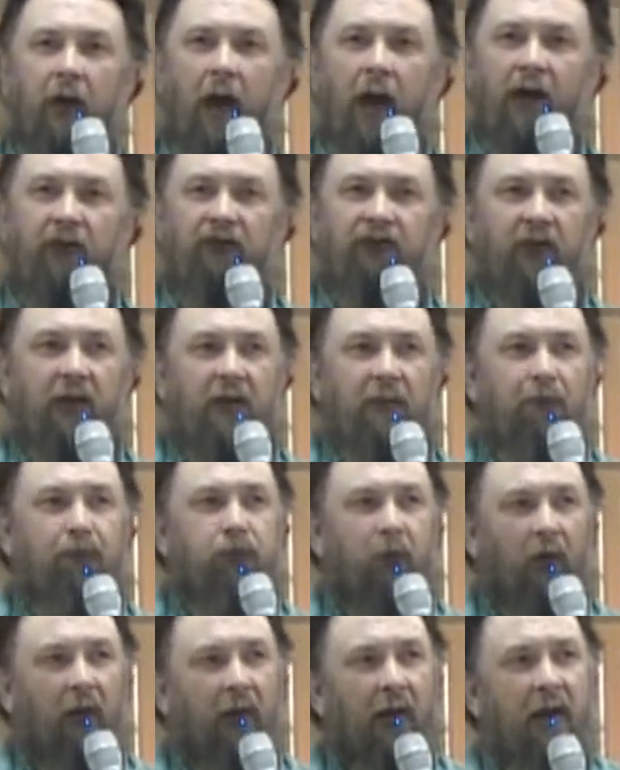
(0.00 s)
As the
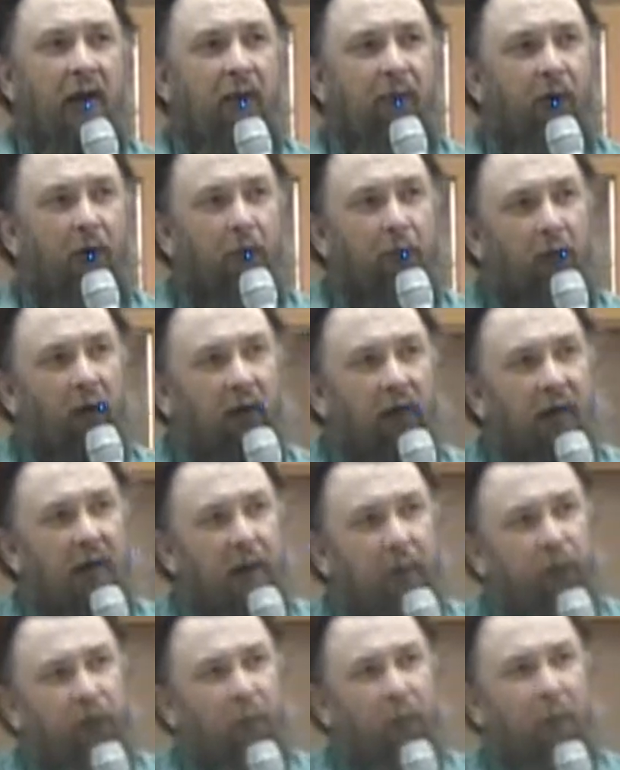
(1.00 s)
believer
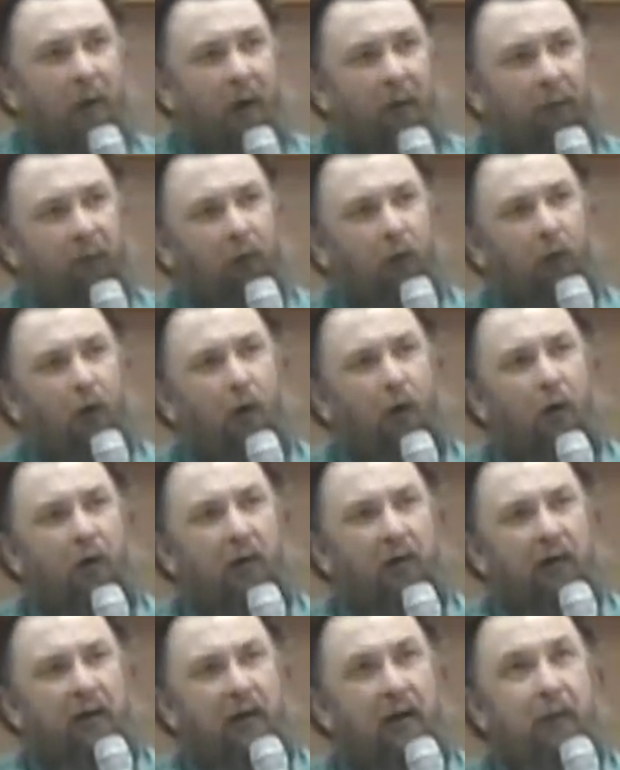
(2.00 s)
believes upon the
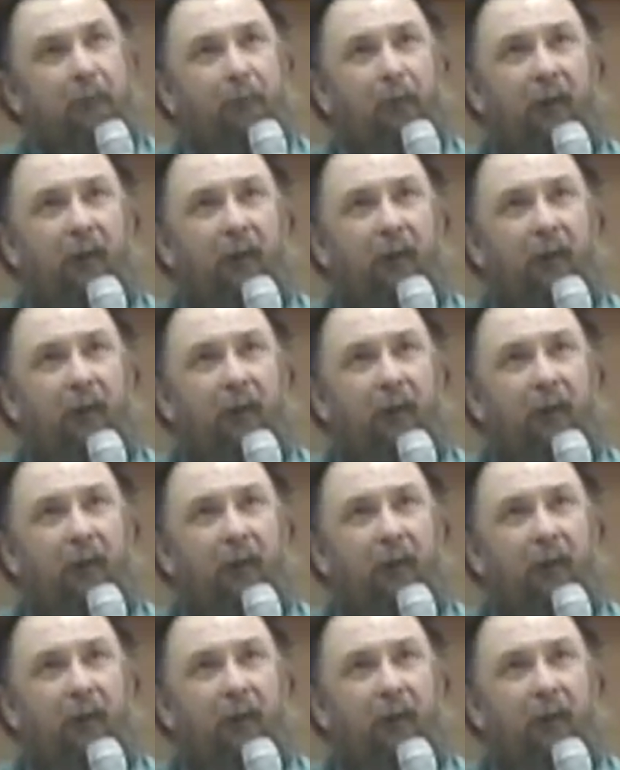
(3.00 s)
Lord and he